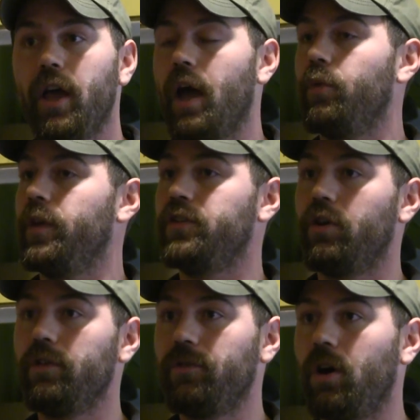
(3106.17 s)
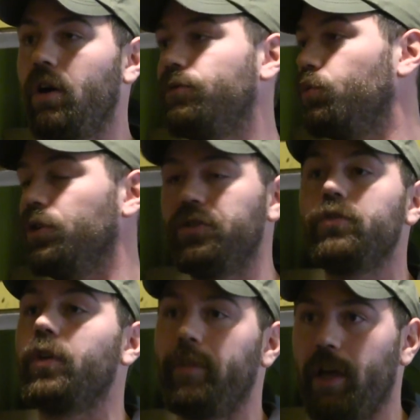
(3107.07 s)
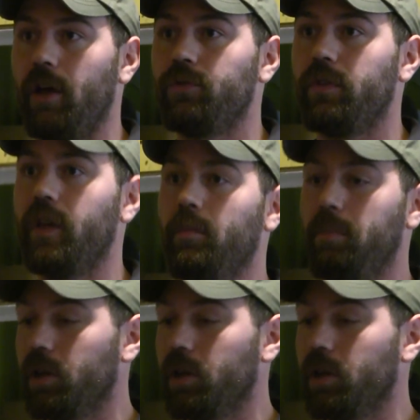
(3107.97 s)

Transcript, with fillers: and when they don't evolve we'll do something else with them